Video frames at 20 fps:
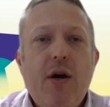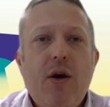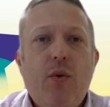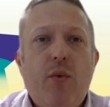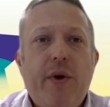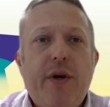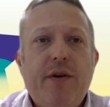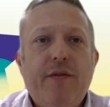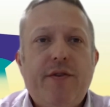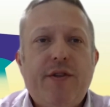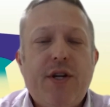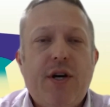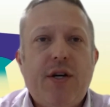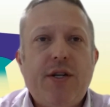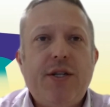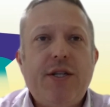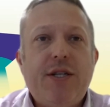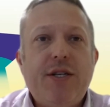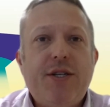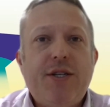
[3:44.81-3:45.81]
We've
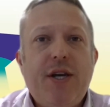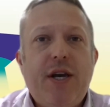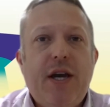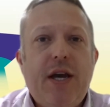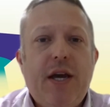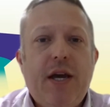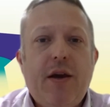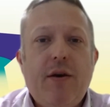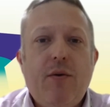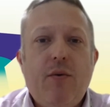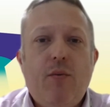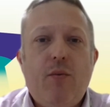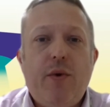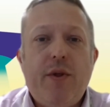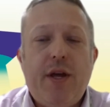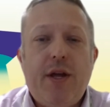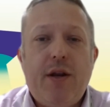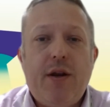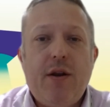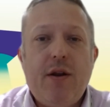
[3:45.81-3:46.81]
started to see
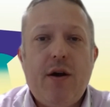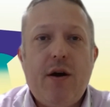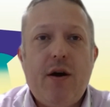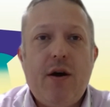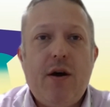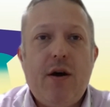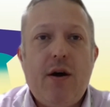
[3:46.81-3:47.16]
within